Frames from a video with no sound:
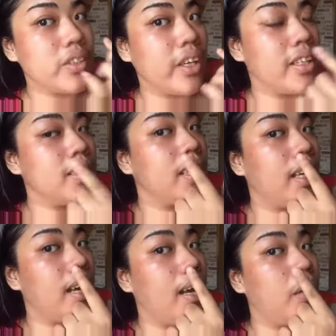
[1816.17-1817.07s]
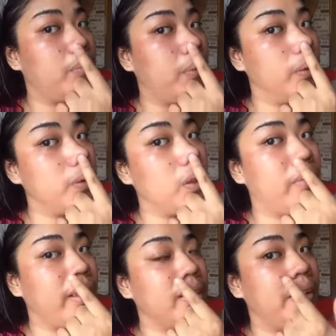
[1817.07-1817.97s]
So, as you can see, kahapon,
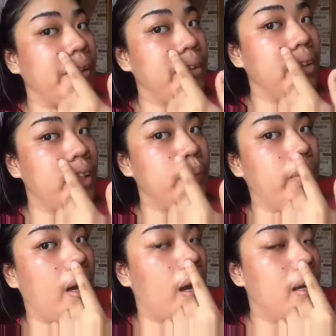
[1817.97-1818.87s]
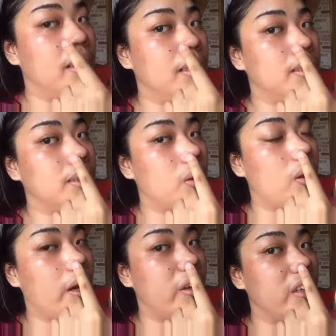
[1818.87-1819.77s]
sobrang dark niya, diba?
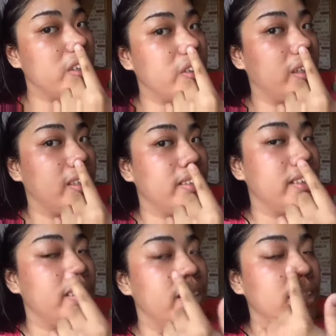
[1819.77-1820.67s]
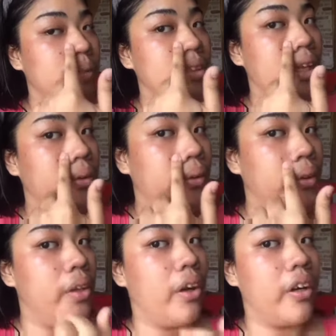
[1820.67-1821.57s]
So, ngayon, as you can see, di na siya masyadong